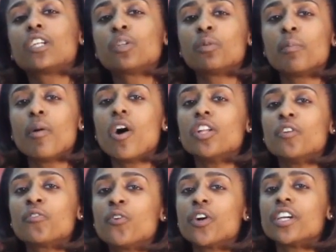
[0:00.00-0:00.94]
how to dribble the ball
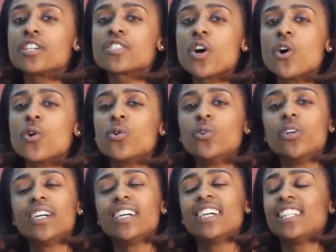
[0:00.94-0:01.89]
at 4 years old,
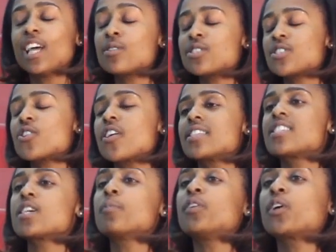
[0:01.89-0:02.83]
that was the start
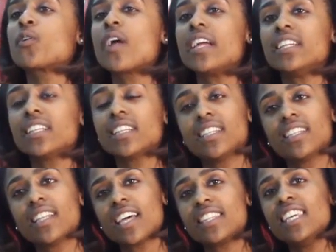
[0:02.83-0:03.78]
to something great.
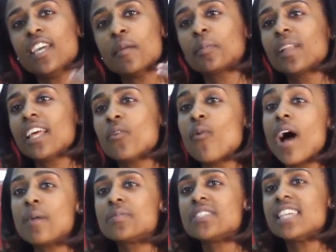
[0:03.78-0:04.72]
I then played
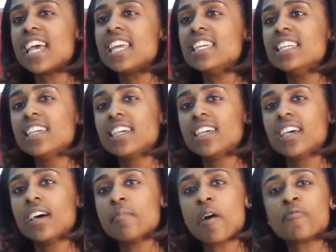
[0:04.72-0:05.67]
YMCA.
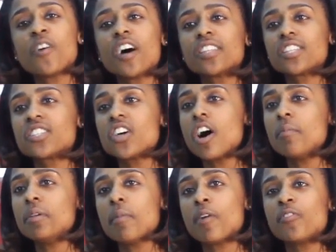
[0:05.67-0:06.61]
My father
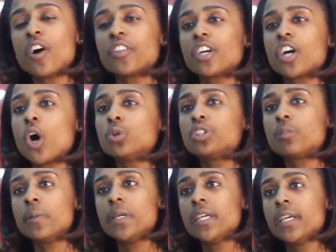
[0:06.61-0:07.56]
taught me. My father
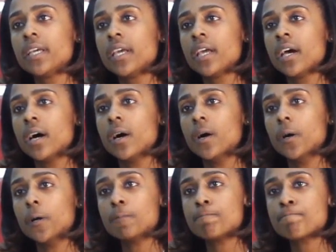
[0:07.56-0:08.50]
coached me.
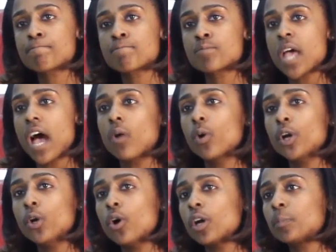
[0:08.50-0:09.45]
I
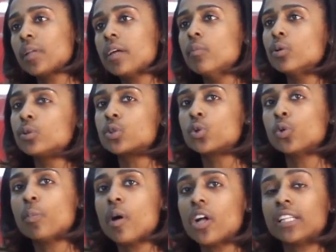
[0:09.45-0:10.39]
went on to play middle
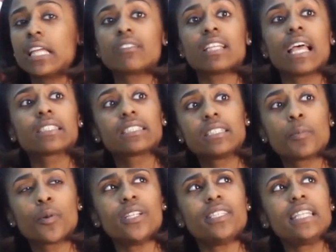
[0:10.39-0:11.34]
school ball, and I was
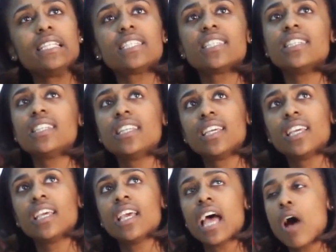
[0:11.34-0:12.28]
actually pretty decent.
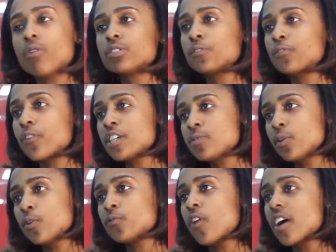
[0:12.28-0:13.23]
I was a
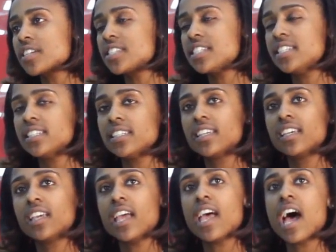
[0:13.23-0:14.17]
freshman on varsity
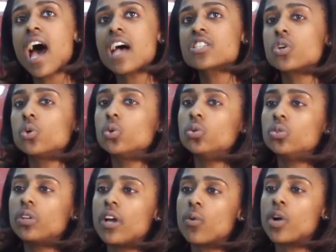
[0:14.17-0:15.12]
at high
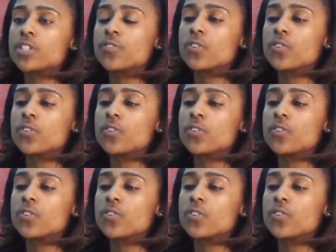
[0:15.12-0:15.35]
school, at